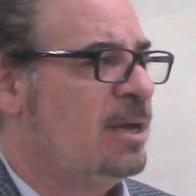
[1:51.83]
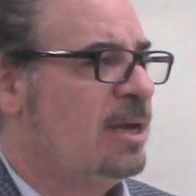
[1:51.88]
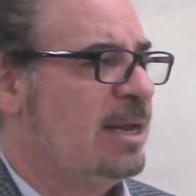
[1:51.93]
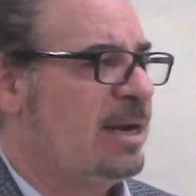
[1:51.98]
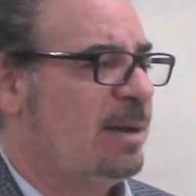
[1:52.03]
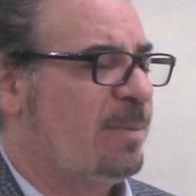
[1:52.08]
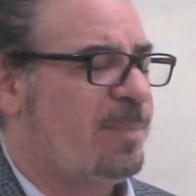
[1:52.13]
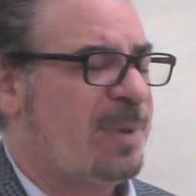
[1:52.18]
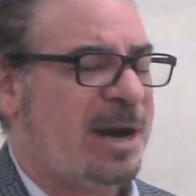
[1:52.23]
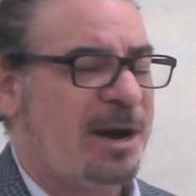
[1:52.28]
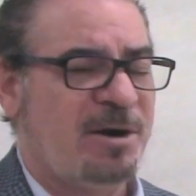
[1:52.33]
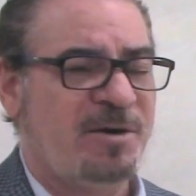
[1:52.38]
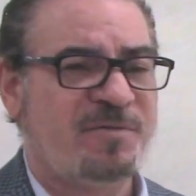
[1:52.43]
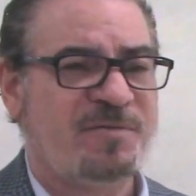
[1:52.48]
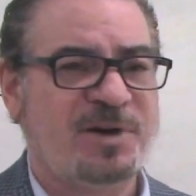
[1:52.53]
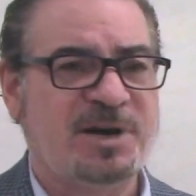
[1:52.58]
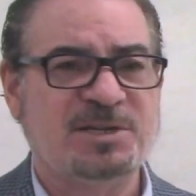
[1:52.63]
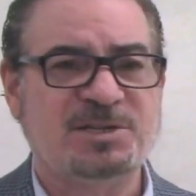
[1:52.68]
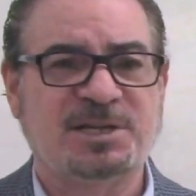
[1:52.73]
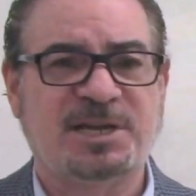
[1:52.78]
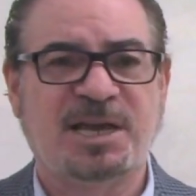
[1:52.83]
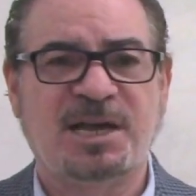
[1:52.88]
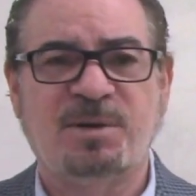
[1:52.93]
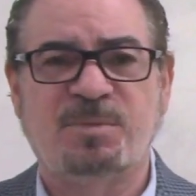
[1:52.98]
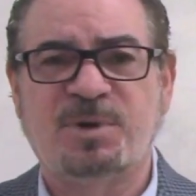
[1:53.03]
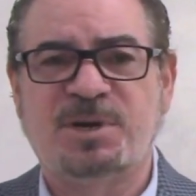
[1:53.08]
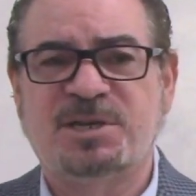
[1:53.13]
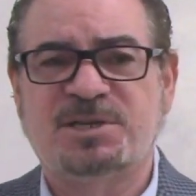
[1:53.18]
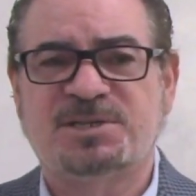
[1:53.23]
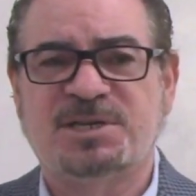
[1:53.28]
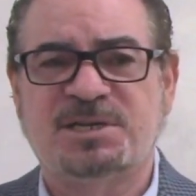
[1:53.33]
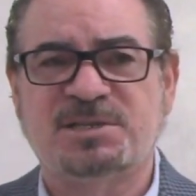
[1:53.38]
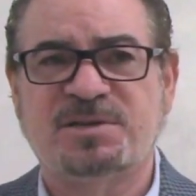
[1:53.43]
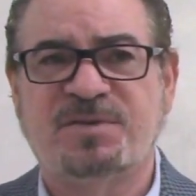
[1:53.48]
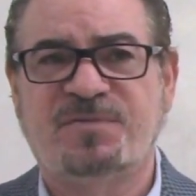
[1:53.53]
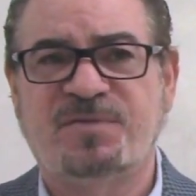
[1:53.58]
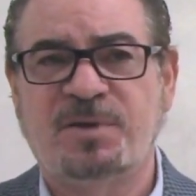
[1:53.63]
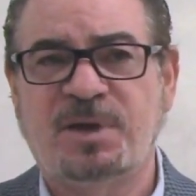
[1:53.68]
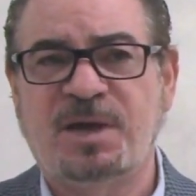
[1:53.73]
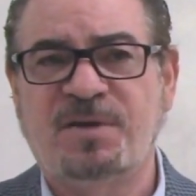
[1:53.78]
and I'm paraphrasing here, but he says
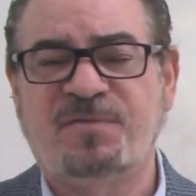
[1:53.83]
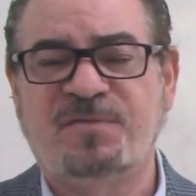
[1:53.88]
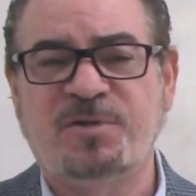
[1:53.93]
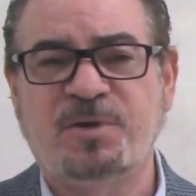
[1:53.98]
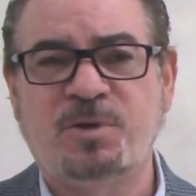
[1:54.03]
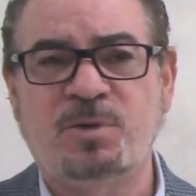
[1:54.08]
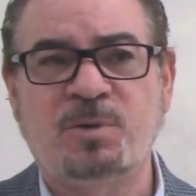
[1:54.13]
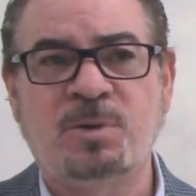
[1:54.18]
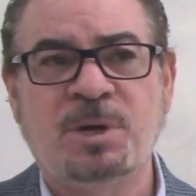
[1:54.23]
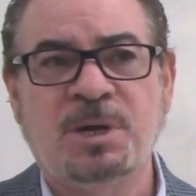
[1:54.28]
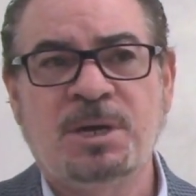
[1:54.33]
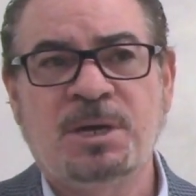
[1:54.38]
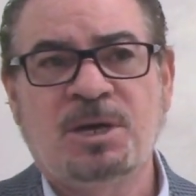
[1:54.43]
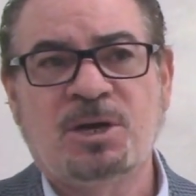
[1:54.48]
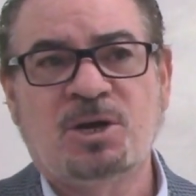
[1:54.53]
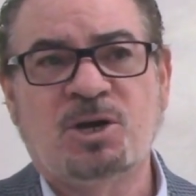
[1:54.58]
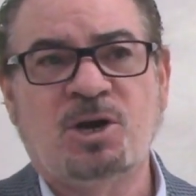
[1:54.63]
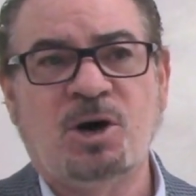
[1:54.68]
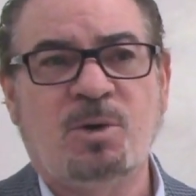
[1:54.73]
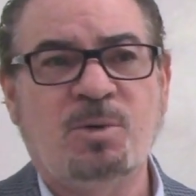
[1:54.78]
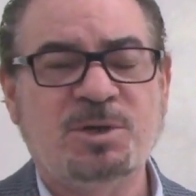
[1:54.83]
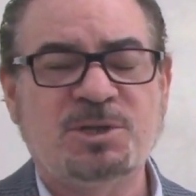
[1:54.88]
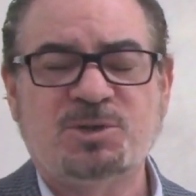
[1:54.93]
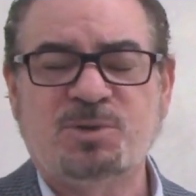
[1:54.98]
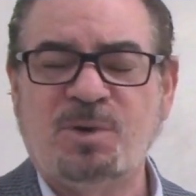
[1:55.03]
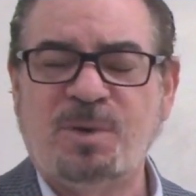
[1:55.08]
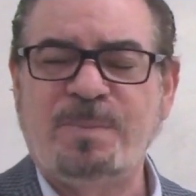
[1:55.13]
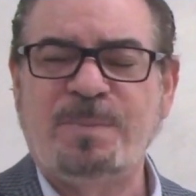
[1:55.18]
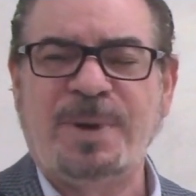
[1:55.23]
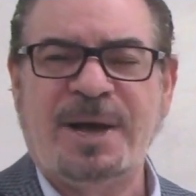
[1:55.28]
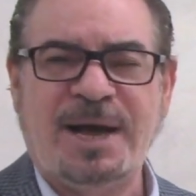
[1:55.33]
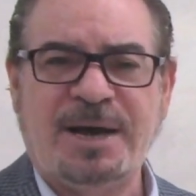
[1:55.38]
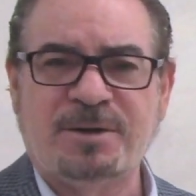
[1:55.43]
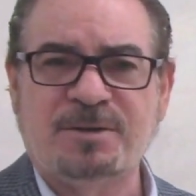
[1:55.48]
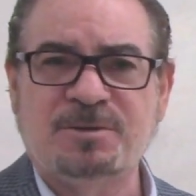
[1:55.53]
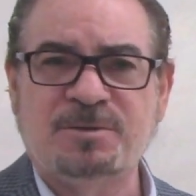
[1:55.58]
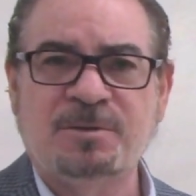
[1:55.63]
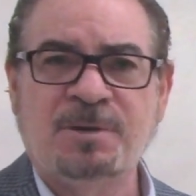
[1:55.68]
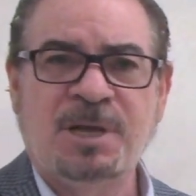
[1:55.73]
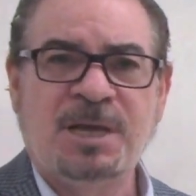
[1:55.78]
if you go into a
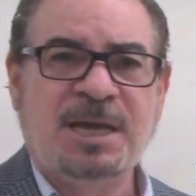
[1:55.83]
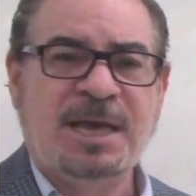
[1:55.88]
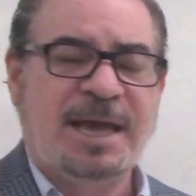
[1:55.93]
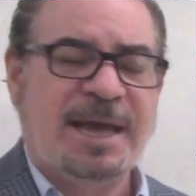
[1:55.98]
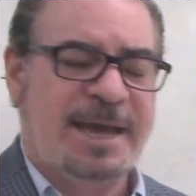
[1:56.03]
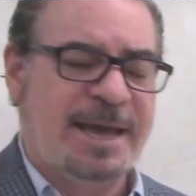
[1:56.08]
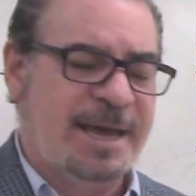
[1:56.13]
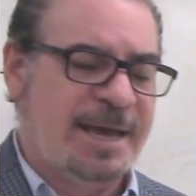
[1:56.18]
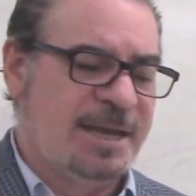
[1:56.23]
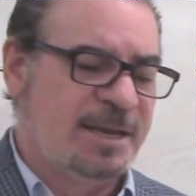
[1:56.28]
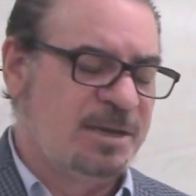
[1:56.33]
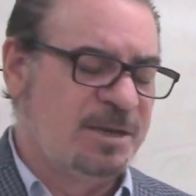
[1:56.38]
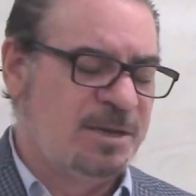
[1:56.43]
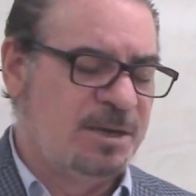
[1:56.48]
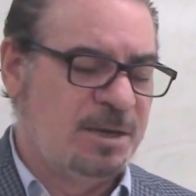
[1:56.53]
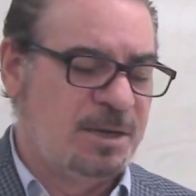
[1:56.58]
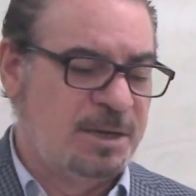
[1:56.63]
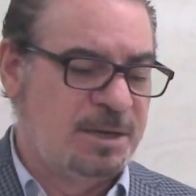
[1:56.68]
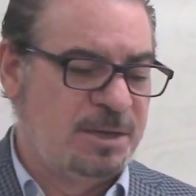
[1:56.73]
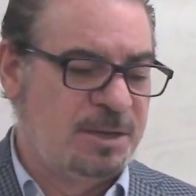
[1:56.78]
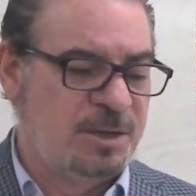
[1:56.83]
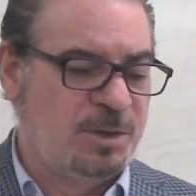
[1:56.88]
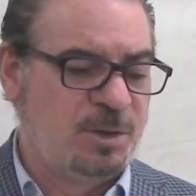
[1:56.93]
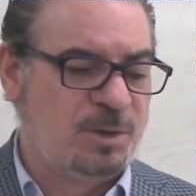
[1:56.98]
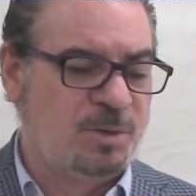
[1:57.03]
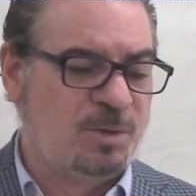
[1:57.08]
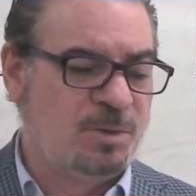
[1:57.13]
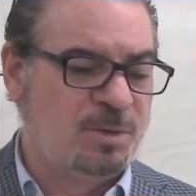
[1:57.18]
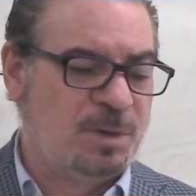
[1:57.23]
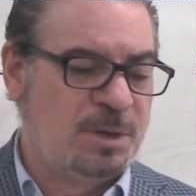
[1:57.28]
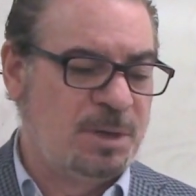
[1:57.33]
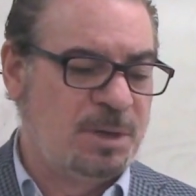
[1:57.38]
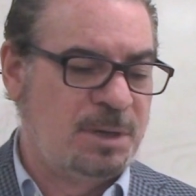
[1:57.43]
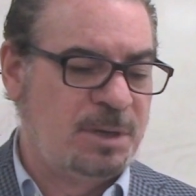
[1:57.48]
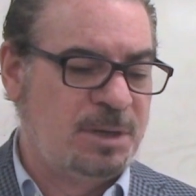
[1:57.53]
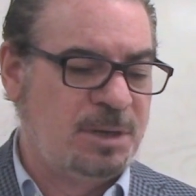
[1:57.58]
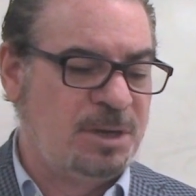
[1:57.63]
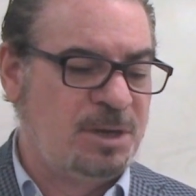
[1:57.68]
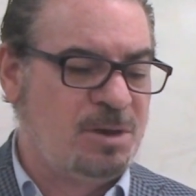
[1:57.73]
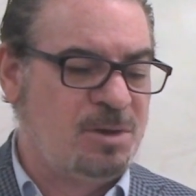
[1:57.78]
battle and you
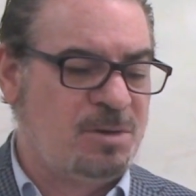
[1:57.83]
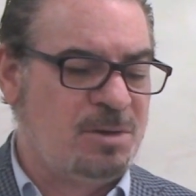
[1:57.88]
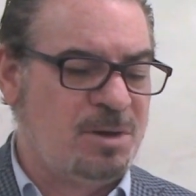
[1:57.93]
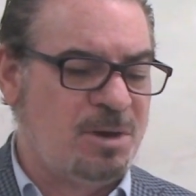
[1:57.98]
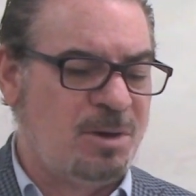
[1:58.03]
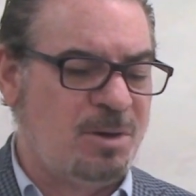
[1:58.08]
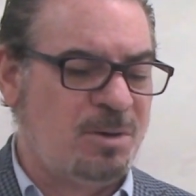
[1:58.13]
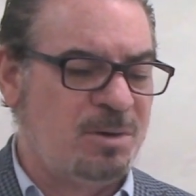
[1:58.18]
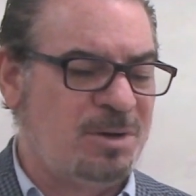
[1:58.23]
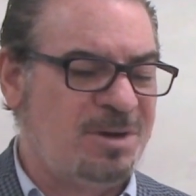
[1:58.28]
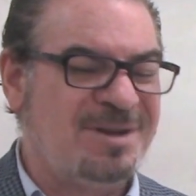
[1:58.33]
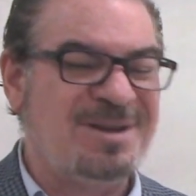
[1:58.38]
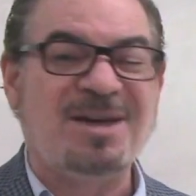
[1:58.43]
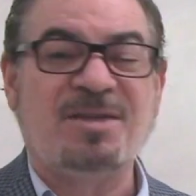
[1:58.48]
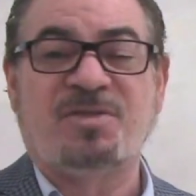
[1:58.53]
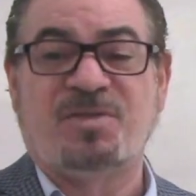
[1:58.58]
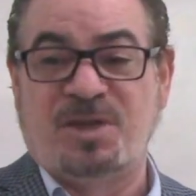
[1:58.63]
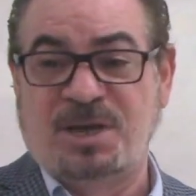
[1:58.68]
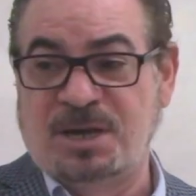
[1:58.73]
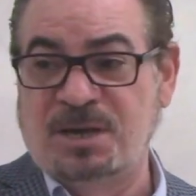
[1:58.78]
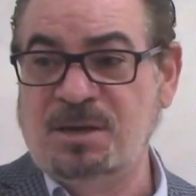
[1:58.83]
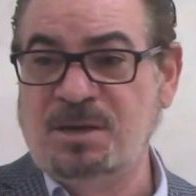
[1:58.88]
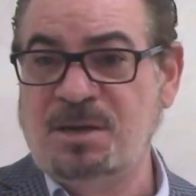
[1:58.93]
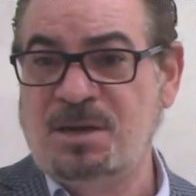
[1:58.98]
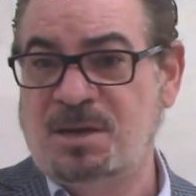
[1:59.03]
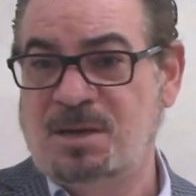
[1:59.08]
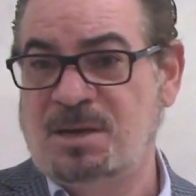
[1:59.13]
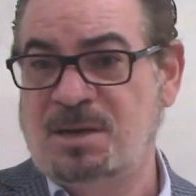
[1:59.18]
know nothing